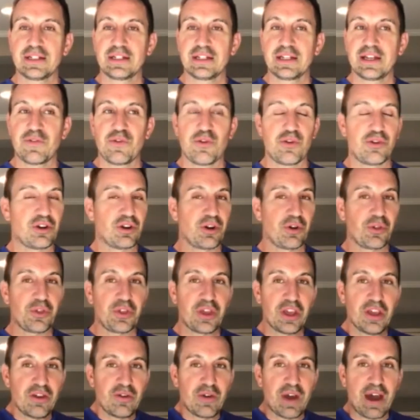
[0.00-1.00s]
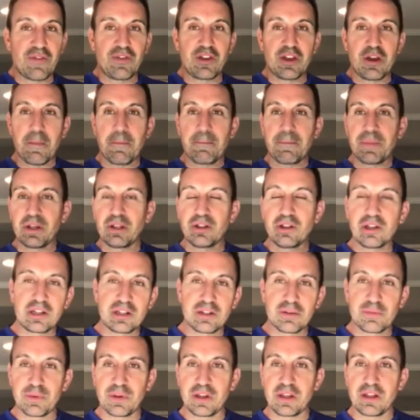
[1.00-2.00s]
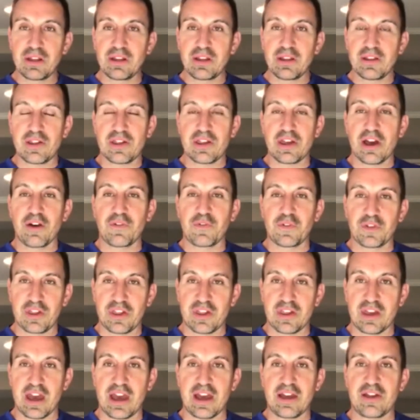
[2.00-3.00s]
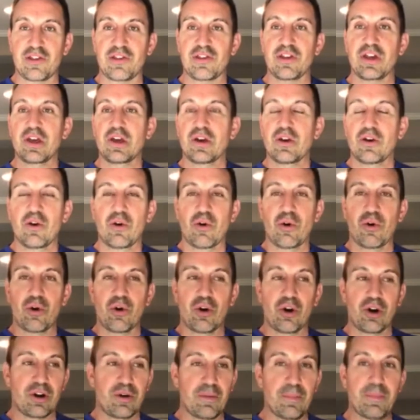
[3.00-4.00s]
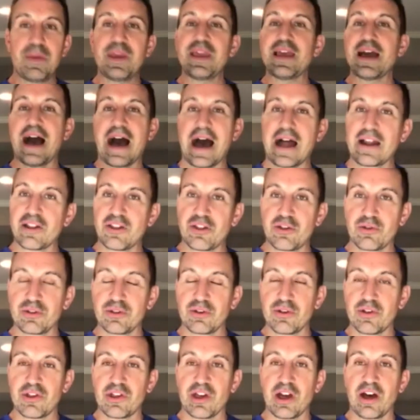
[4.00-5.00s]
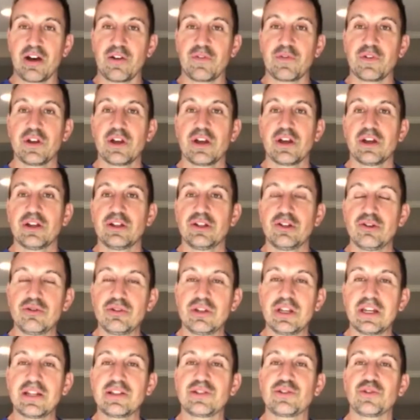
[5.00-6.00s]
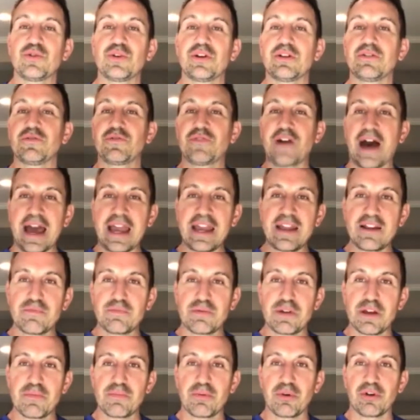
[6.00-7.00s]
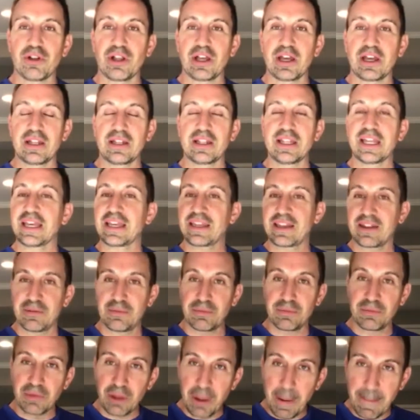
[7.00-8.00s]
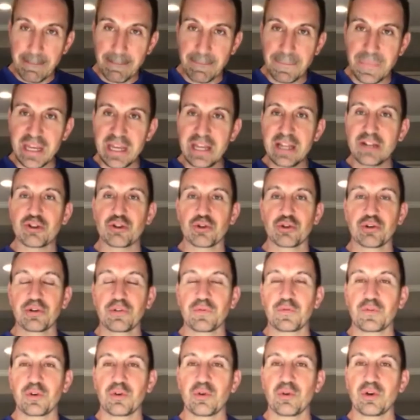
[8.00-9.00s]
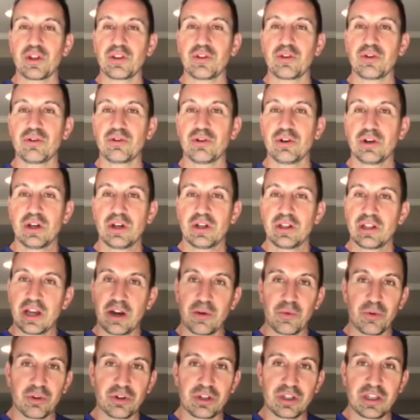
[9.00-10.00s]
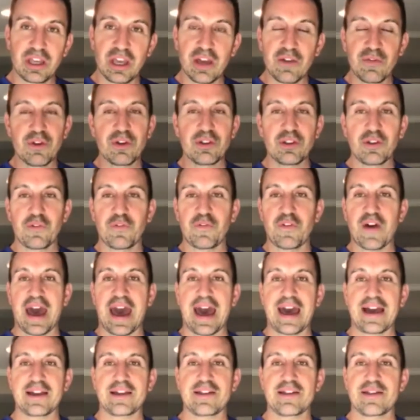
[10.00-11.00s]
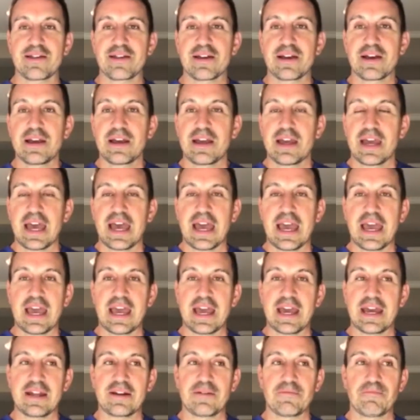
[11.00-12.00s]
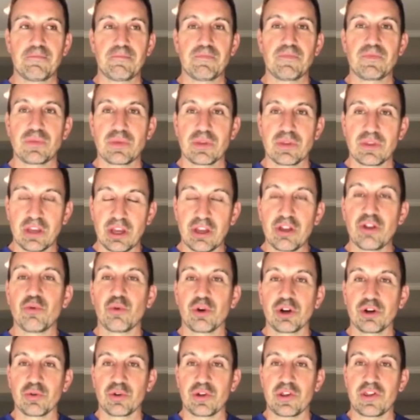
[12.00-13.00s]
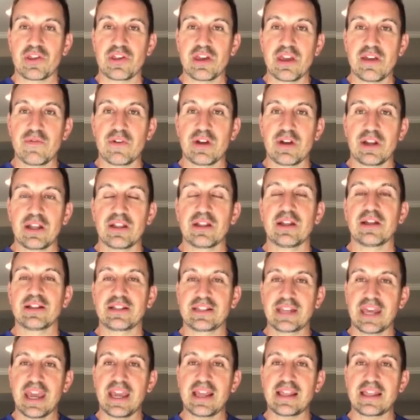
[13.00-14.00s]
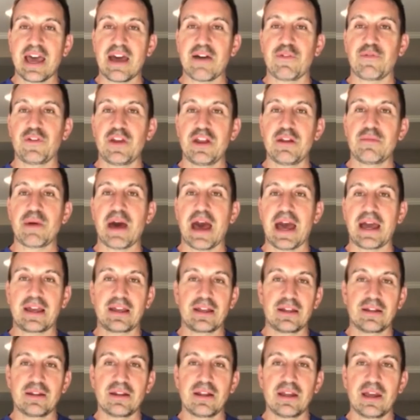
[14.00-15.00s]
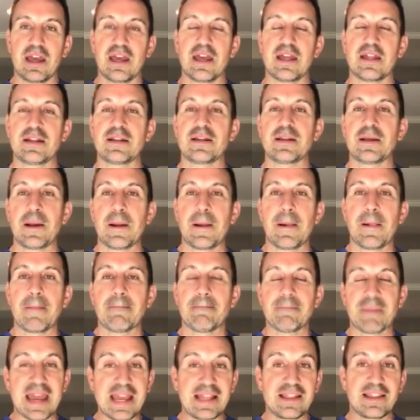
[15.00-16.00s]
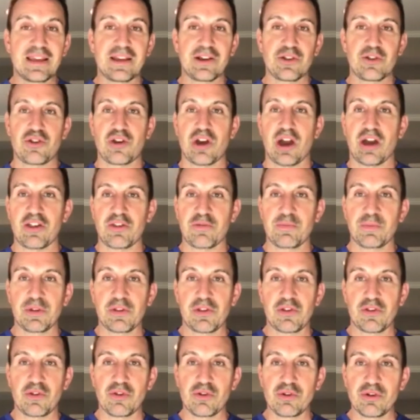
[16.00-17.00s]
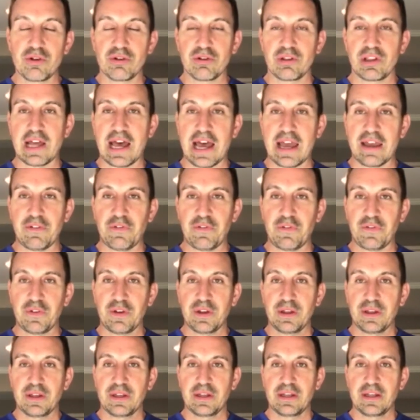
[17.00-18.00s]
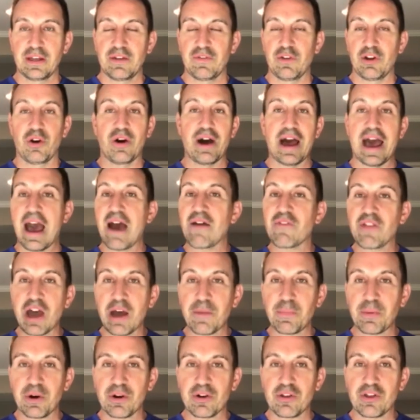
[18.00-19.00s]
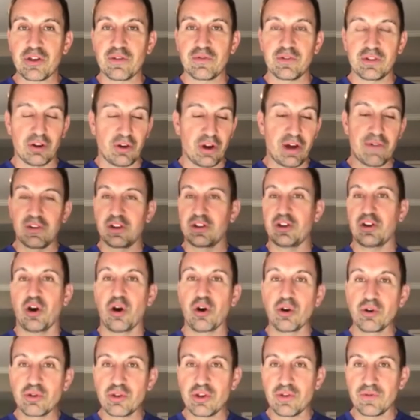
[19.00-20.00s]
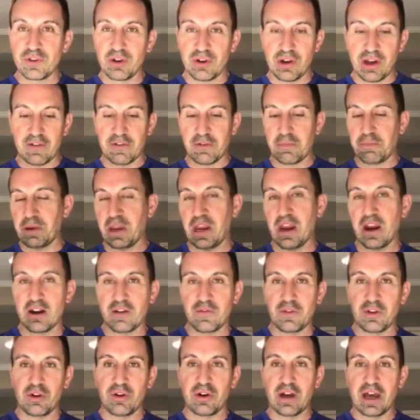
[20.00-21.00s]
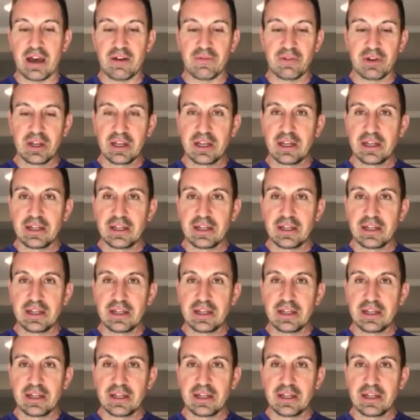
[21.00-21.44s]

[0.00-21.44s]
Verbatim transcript: If you don't think you have the ability to be self assess or be honest with yourself, you need to invite people in that can be truthful with you, that will give you the facts, and that you want to receive it, and then take that feedback and, and make the adjustments to your life. If you don't have that person, if you don't have a coach, if you don't have a parent, if you don't have